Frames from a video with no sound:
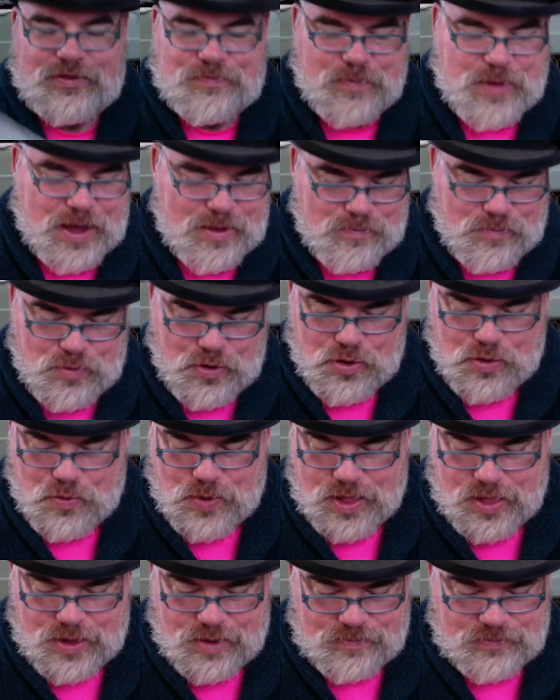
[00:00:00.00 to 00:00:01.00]
by Mo
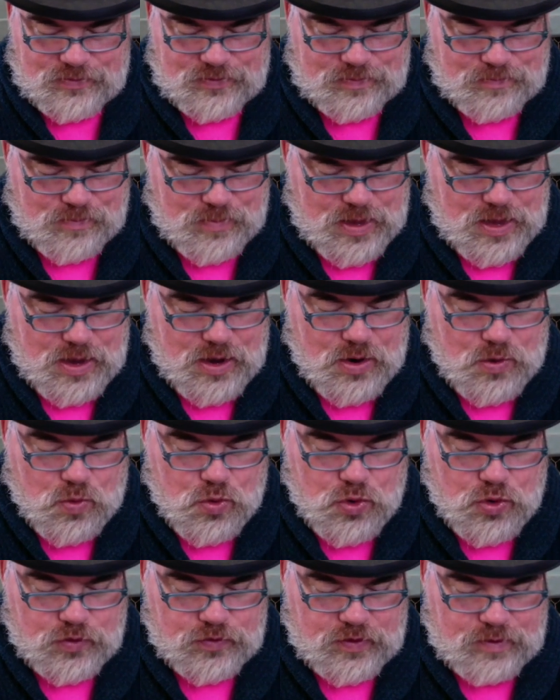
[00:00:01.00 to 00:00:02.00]
Willems.
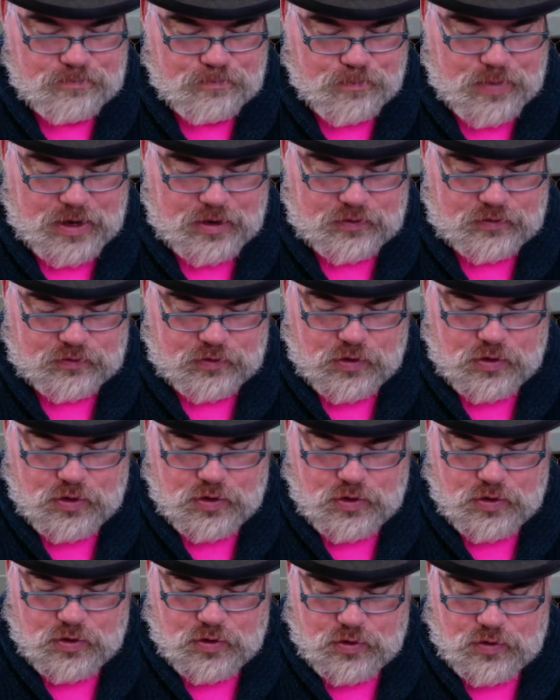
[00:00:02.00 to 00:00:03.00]
Words and
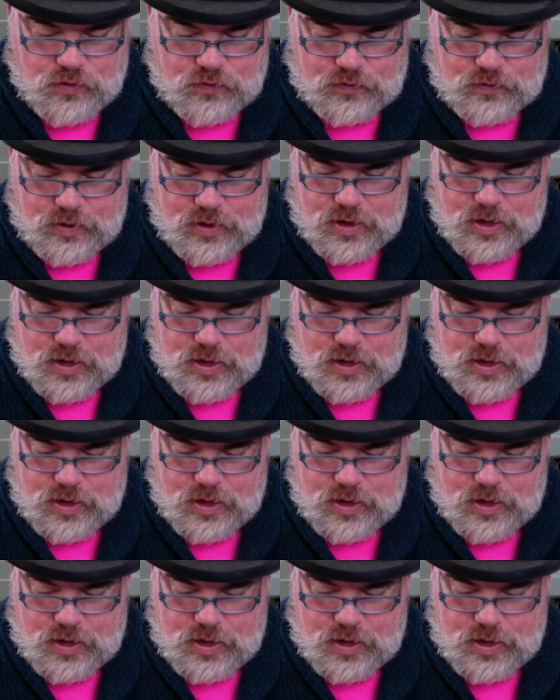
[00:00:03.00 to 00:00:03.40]
Pictures.